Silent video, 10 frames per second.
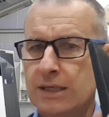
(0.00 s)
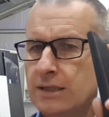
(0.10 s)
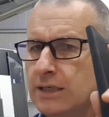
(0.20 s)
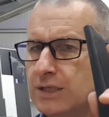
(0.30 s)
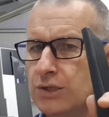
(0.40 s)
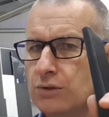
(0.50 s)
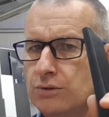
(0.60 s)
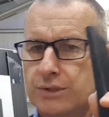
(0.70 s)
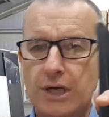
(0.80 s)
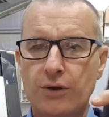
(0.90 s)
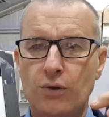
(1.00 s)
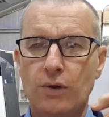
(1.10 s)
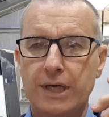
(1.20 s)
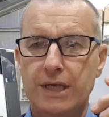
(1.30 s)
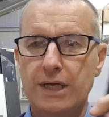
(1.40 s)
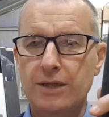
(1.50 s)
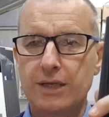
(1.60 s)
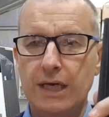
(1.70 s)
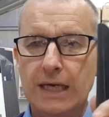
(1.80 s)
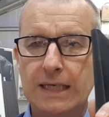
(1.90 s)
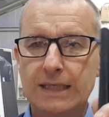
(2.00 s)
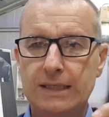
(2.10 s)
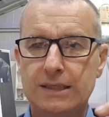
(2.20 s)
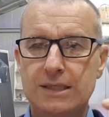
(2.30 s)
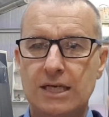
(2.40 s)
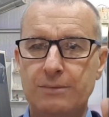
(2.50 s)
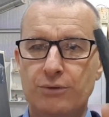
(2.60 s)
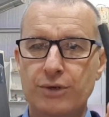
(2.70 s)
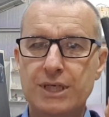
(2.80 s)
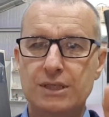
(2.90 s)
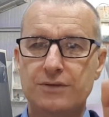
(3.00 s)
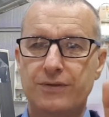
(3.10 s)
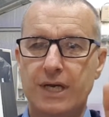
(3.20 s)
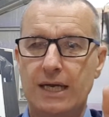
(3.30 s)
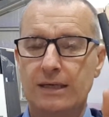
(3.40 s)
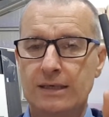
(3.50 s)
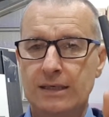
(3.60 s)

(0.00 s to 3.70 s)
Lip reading: These tools don't quite get in there, and there's a couple of reasons for that.